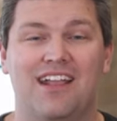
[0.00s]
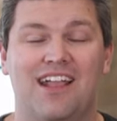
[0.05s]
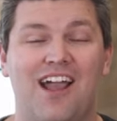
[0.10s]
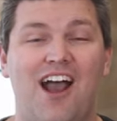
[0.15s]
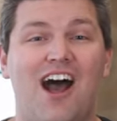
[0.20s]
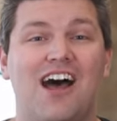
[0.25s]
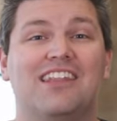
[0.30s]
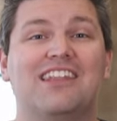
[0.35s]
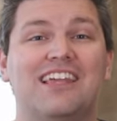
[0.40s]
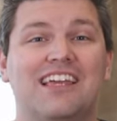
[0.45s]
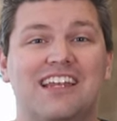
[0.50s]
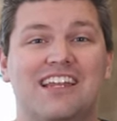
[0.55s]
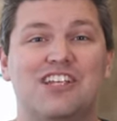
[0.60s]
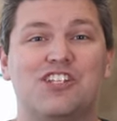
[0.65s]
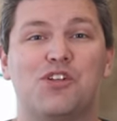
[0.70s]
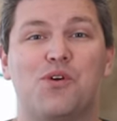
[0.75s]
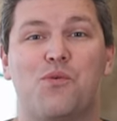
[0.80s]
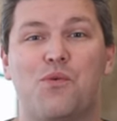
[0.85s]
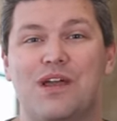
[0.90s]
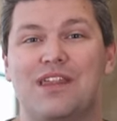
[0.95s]

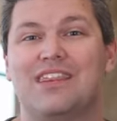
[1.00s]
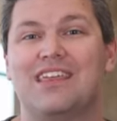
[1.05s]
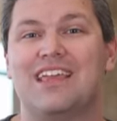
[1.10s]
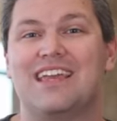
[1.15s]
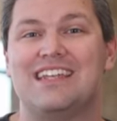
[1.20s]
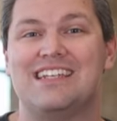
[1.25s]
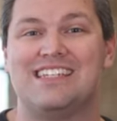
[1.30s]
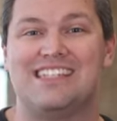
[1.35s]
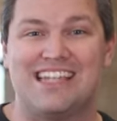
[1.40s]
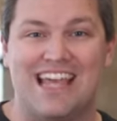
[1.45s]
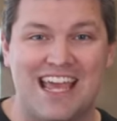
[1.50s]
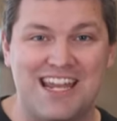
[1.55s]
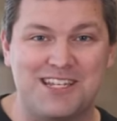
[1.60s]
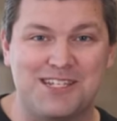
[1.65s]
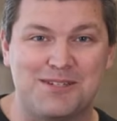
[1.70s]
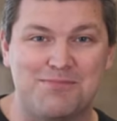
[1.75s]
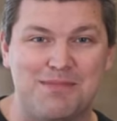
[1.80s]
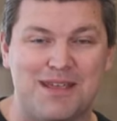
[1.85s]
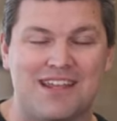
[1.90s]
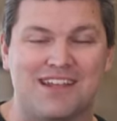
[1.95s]
godliness with
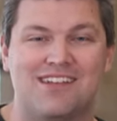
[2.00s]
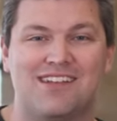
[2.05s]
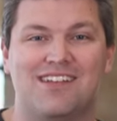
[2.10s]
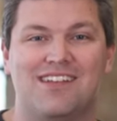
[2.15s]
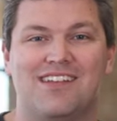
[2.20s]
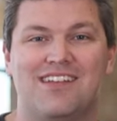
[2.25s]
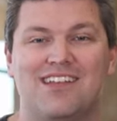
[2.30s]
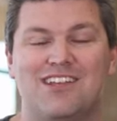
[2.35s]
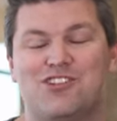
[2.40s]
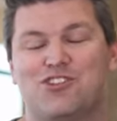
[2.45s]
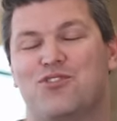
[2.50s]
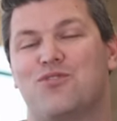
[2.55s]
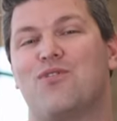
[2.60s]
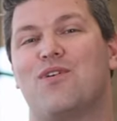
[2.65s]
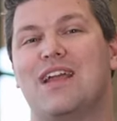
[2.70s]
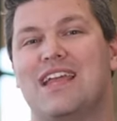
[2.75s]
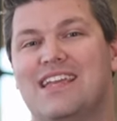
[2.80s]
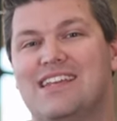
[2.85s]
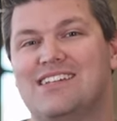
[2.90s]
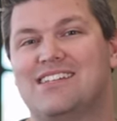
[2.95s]
contentment is
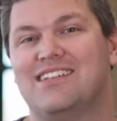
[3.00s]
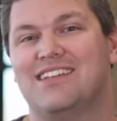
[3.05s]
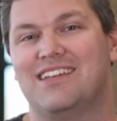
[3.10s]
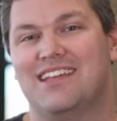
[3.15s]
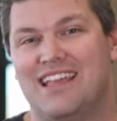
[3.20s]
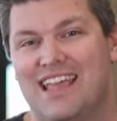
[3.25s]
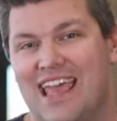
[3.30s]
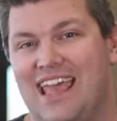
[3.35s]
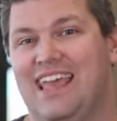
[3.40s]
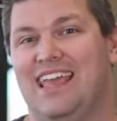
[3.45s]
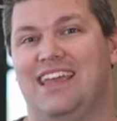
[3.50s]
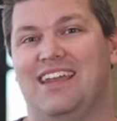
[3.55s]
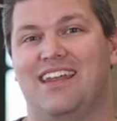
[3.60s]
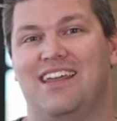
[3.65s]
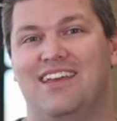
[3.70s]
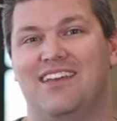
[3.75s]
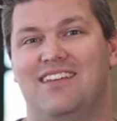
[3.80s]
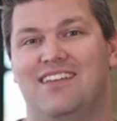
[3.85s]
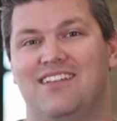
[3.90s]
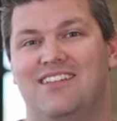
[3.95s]
great gain.
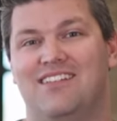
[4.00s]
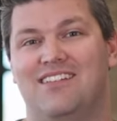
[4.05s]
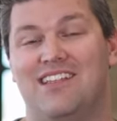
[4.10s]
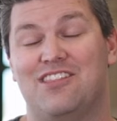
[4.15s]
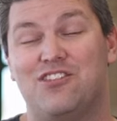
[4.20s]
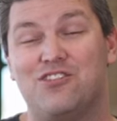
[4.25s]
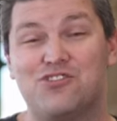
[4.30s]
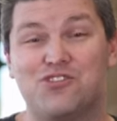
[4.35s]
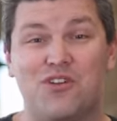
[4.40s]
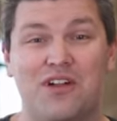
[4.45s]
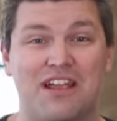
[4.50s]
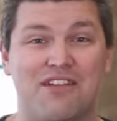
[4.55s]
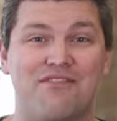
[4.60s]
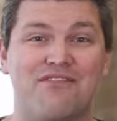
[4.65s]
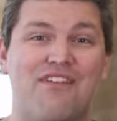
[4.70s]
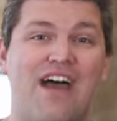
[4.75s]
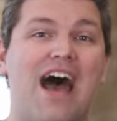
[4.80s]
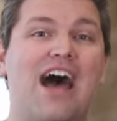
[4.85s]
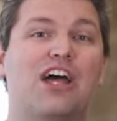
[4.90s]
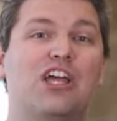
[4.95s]
There's great
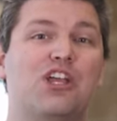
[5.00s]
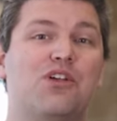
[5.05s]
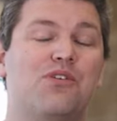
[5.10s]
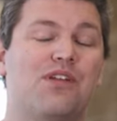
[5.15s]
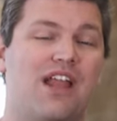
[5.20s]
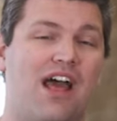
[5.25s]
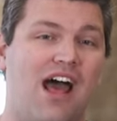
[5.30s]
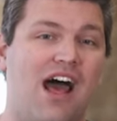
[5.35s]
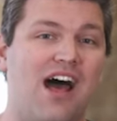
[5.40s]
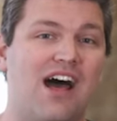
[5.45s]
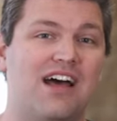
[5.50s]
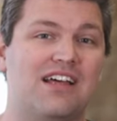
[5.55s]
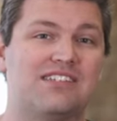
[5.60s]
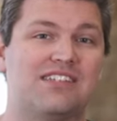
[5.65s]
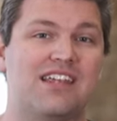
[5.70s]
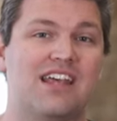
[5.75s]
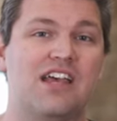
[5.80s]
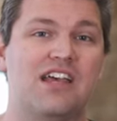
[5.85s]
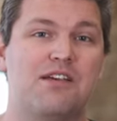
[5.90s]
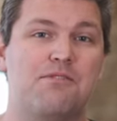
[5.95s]
value in
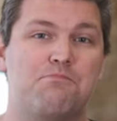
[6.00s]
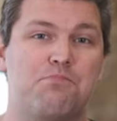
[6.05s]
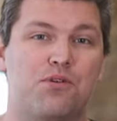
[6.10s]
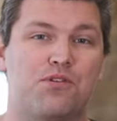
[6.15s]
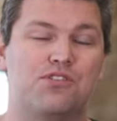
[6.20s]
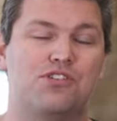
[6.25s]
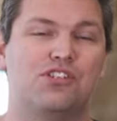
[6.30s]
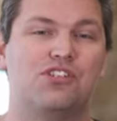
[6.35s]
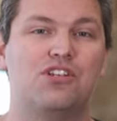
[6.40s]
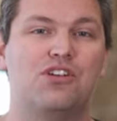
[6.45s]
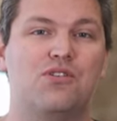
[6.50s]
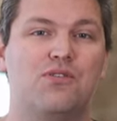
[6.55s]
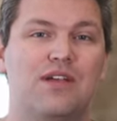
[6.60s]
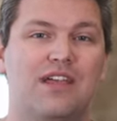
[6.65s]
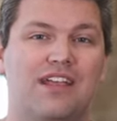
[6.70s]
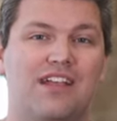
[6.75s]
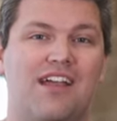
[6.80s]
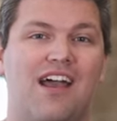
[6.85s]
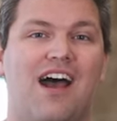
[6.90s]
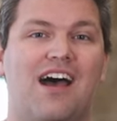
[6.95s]
us
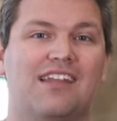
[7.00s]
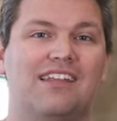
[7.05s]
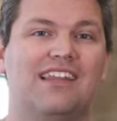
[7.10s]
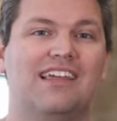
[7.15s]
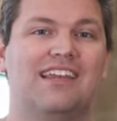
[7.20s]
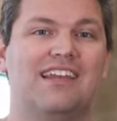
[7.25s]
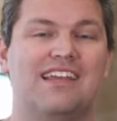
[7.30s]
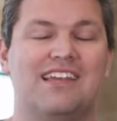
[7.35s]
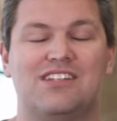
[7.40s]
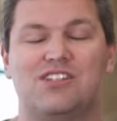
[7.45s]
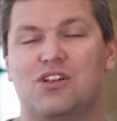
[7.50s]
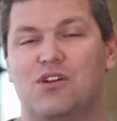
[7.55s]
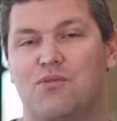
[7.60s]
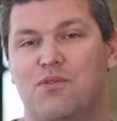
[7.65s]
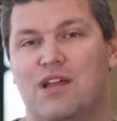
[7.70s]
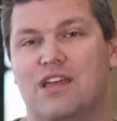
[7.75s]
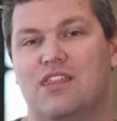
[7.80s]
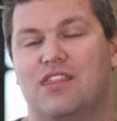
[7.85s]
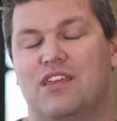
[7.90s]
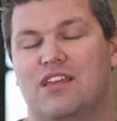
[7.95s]
pursuing godliness
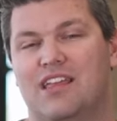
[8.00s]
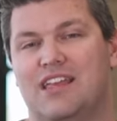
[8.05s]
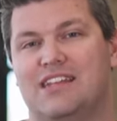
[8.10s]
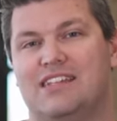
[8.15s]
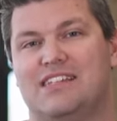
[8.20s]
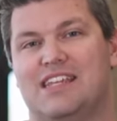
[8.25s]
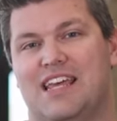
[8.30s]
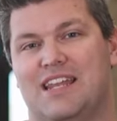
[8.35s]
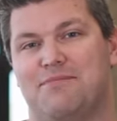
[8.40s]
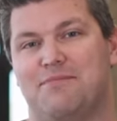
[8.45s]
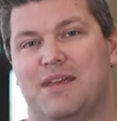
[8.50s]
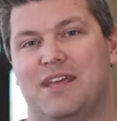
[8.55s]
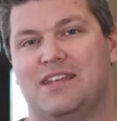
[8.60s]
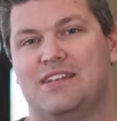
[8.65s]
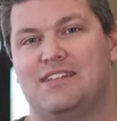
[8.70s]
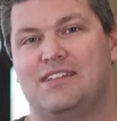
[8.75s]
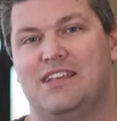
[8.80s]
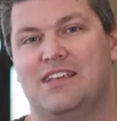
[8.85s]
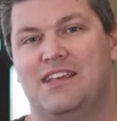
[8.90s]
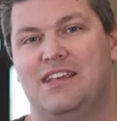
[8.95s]
with
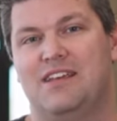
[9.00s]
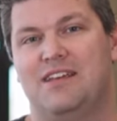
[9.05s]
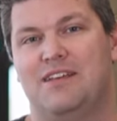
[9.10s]
contentment.